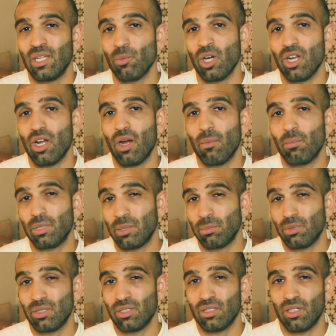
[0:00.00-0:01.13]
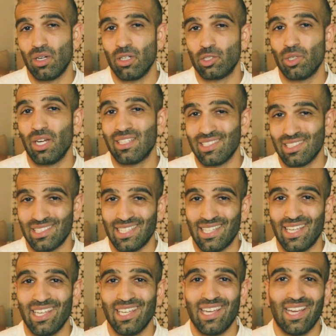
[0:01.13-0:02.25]
in what people are trying to
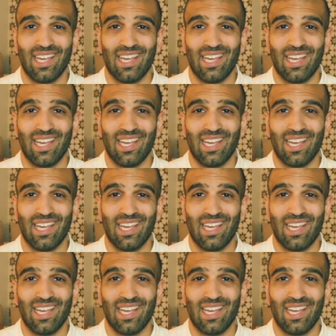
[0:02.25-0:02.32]
say